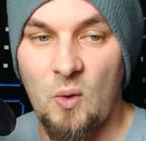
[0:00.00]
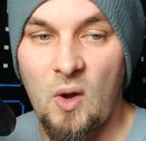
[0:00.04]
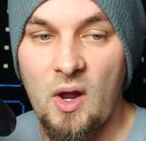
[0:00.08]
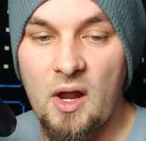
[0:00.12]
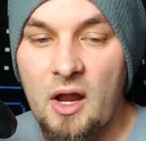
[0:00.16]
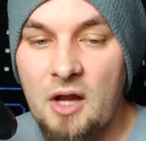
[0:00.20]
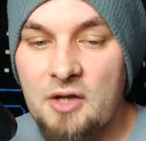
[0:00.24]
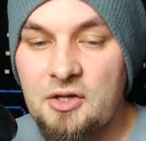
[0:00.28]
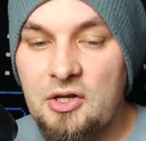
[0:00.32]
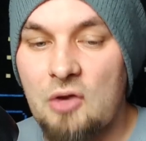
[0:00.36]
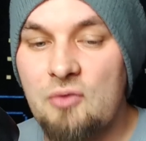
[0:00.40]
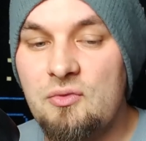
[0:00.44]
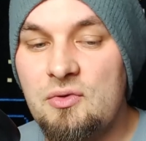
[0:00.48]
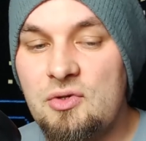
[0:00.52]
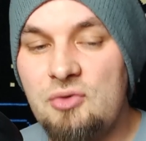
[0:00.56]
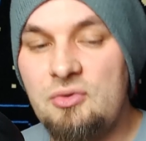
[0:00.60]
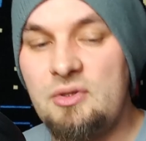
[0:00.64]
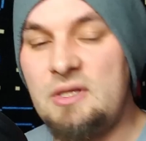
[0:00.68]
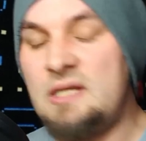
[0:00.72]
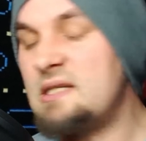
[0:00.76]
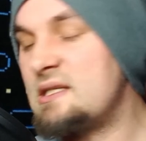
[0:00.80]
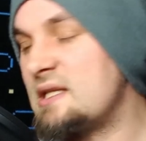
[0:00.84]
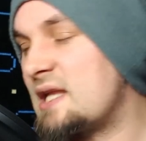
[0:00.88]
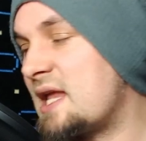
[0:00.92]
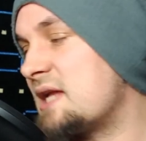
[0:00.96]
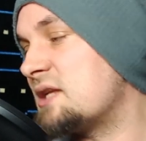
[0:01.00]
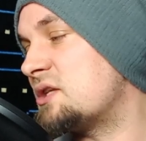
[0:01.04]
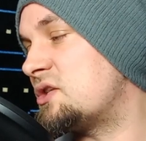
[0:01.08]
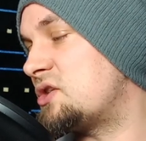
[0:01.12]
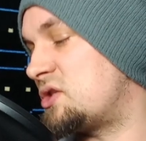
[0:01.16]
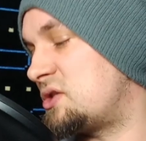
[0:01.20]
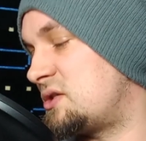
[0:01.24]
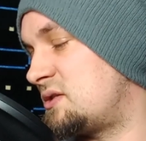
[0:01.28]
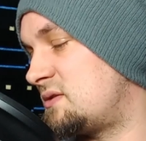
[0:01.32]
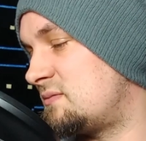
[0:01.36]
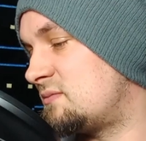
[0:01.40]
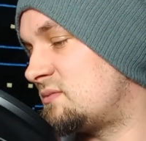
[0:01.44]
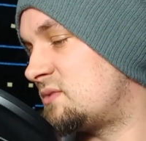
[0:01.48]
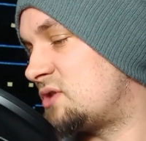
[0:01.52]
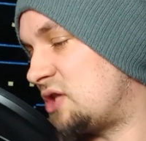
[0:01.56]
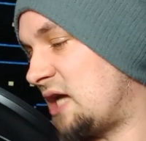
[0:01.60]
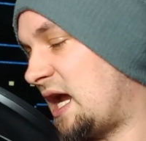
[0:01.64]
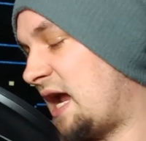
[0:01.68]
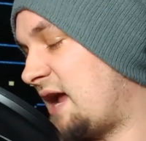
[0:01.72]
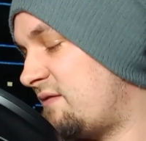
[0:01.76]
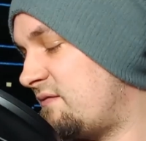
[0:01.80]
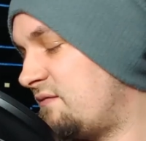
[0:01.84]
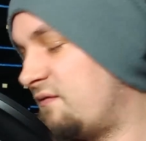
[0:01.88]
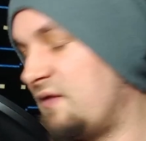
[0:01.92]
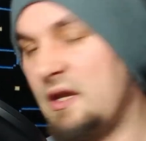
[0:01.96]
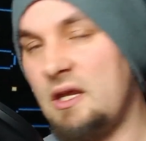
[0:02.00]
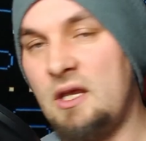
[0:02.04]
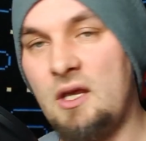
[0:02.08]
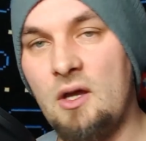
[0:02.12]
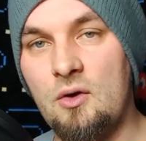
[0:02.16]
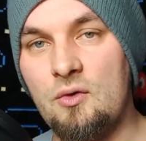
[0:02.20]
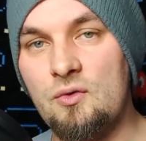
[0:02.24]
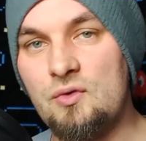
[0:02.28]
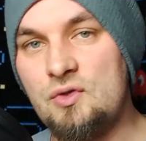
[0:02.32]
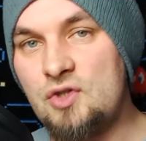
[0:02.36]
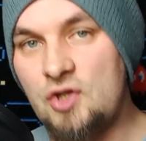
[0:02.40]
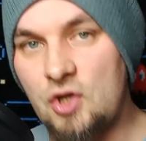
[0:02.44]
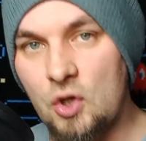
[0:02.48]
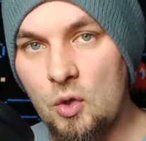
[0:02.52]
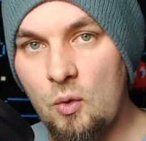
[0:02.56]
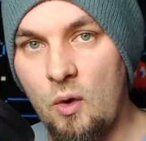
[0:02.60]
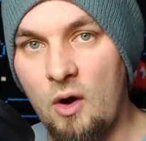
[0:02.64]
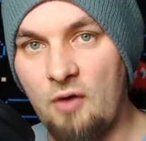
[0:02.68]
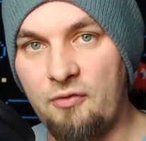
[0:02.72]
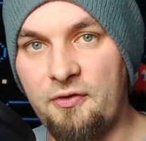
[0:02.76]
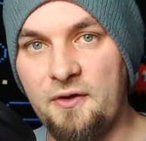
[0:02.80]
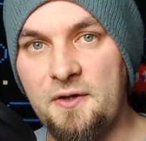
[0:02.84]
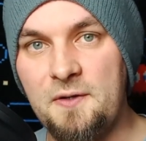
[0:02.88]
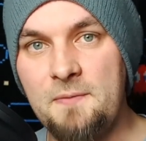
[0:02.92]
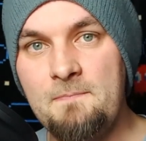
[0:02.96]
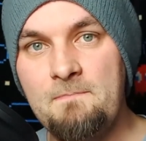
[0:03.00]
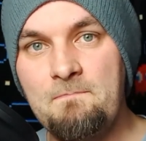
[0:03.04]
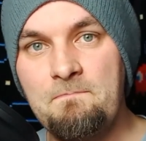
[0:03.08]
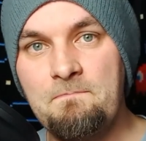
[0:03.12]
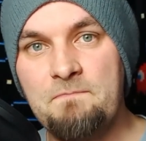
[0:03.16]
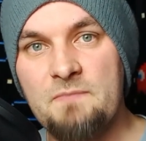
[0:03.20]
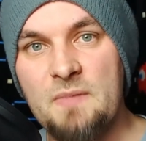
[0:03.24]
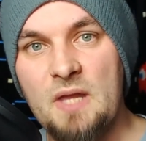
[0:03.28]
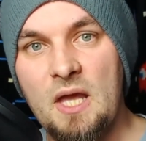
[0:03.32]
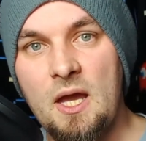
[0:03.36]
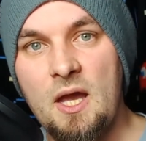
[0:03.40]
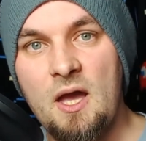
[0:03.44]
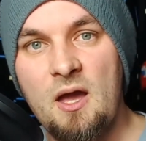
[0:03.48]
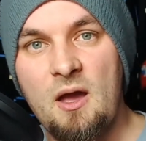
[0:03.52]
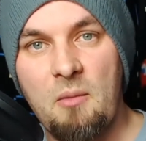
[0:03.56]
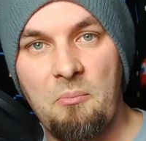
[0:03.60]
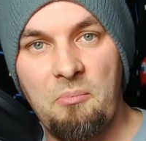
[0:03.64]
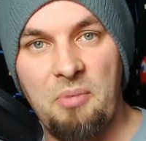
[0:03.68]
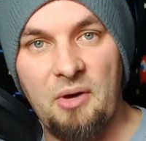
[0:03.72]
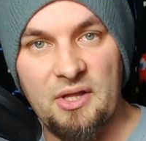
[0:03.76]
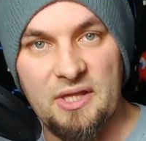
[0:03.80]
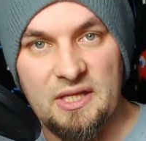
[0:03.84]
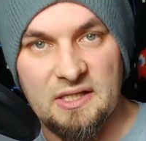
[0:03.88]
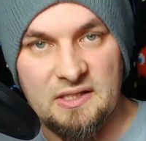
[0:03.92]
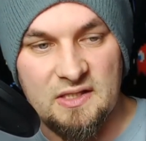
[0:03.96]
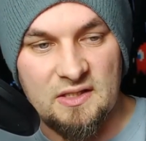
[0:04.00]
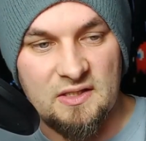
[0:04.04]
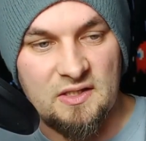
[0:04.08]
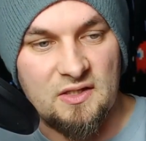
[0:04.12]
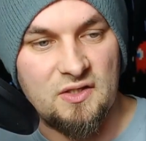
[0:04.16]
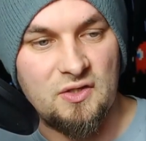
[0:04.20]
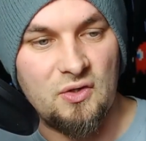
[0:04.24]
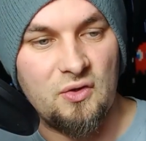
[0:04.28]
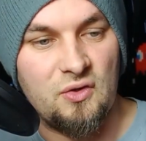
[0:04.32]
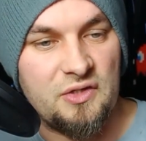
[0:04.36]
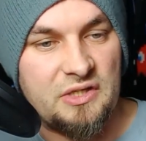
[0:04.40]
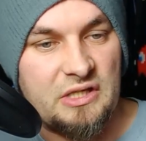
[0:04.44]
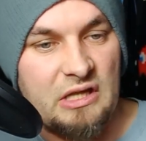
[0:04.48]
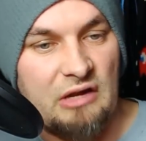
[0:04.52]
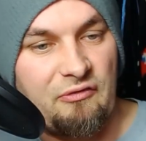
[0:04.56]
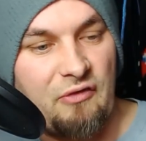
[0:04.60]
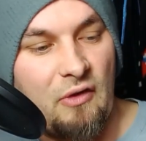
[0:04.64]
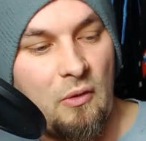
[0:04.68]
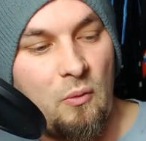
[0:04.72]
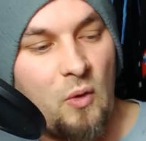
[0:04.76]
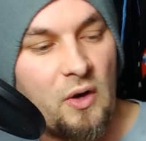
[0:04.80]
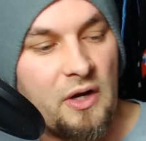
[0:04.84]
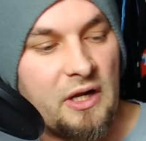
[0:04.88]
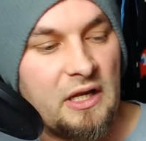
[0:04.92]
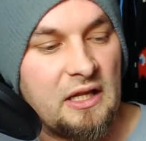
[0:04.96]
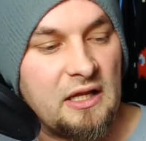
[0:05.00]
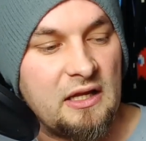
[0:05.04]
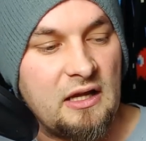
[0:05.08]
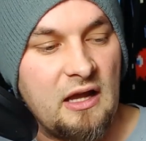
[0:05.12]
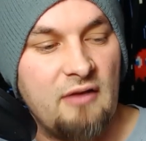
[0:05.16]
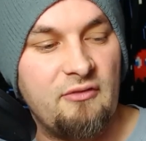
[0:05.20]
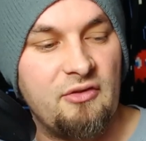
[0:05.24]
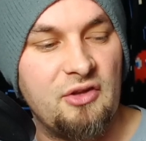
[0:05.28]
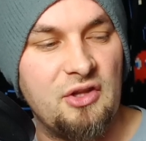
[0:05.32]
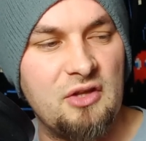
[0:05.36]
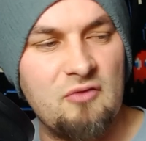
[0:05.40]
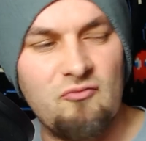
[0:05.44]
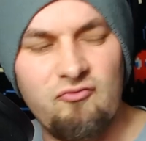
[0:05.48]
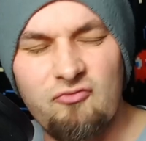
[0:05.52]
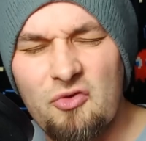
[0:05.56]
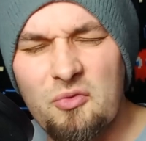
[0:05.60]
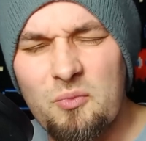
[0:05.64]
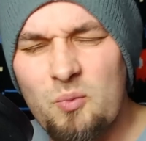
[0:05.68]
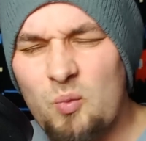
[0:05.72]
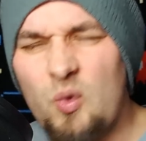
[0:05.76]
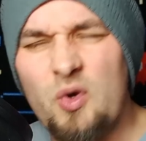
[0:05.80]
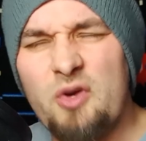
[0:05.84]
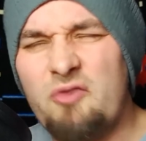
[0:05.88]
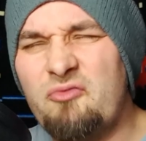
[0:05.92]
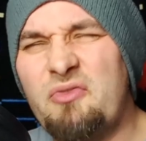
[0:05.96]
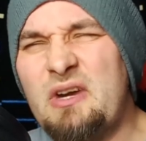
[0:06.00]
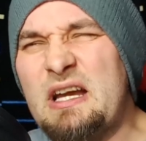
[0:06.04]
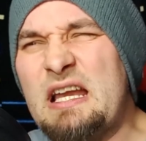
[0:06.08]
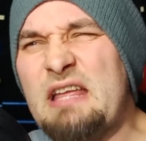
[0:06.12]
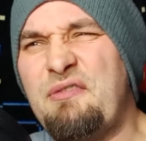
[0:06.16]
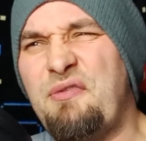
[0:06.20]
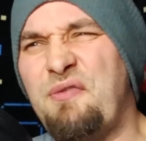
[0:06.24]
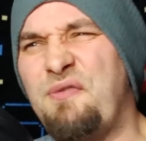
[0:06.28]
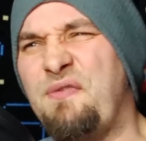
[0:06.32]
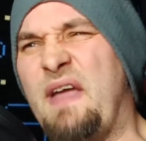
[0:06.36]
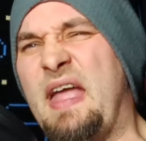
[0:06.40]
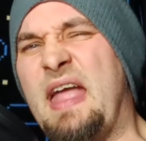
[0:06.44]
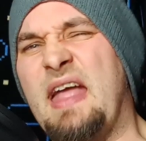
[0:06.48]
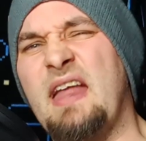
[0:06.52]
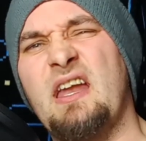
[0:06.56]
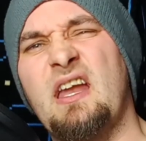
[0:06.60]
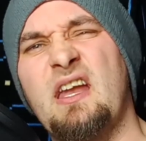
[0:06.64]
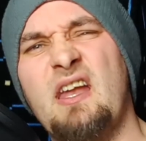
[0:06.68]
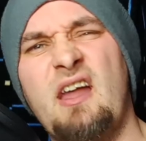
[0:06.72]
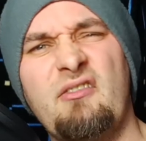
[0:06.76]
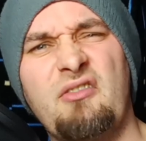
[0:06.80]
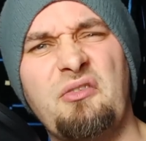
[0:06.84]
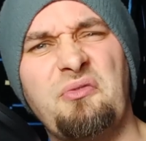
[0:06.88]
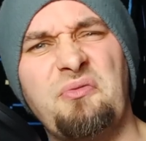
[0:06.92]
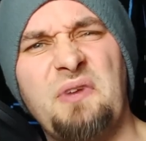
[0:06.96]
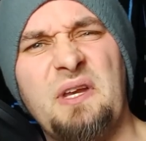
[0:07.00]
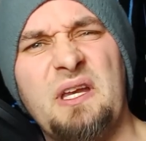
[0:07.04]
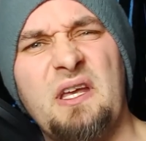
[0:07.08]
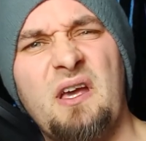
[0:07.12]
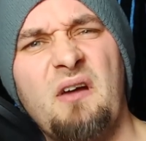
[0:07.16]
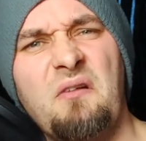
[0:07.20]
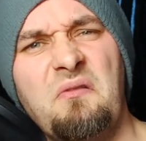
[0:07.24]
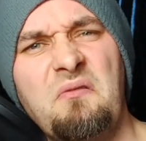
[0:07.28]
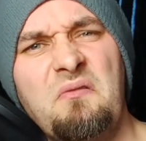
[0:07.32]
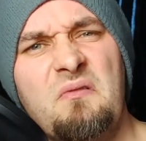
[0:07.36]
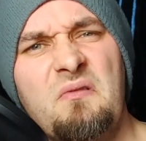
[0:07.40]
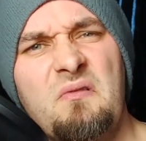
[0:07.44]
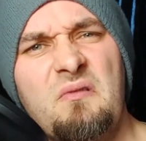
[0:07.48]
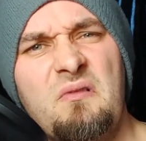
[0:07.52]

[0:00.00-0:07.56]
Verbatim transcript: why I don't do these Let's Chat videos too often. But this is the sort of stuff I wanted to cover that wouldn't really fit in another video.